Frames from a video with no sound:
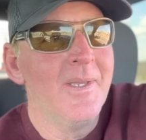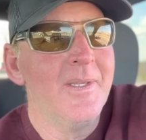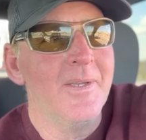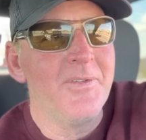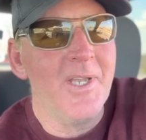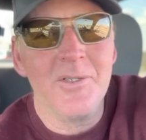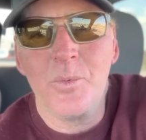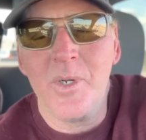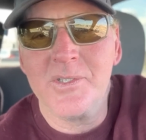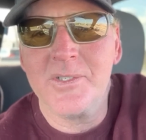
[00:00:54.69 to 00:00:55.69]
If you guys
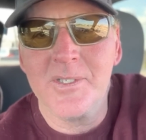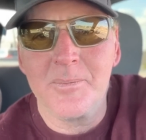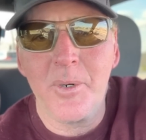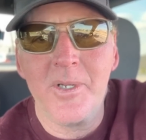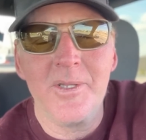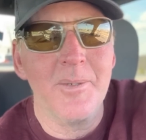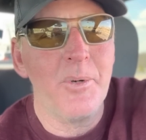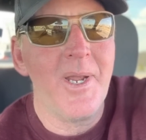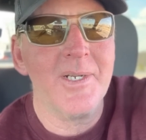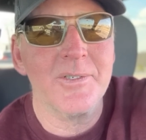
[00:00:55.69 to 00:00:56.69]
watched the
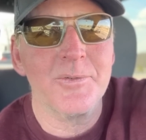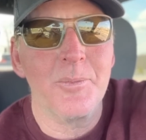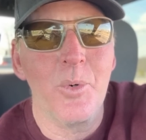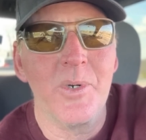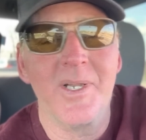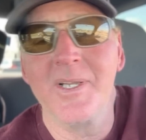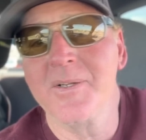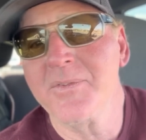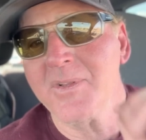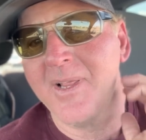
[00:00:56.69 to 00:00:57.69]
practice report I
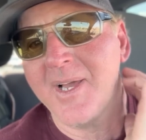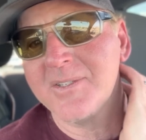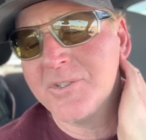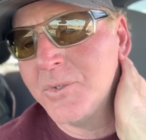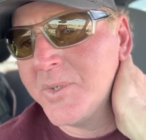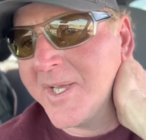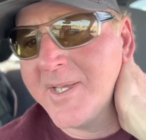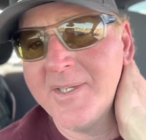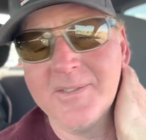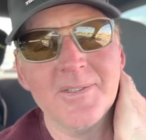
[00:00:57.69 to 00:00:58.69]
did for the last 2
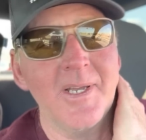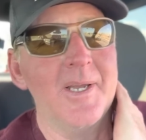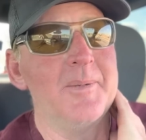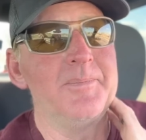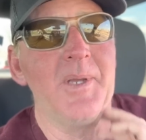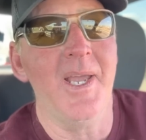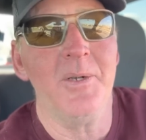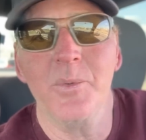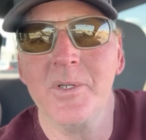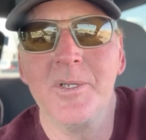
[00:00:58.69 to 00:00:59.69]
days, I had
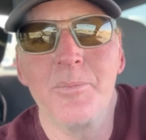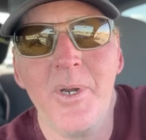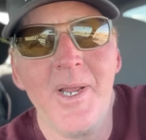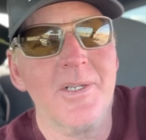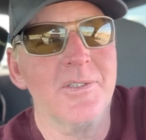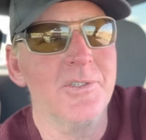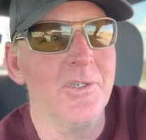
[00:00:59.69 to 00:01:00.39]
a really good practice.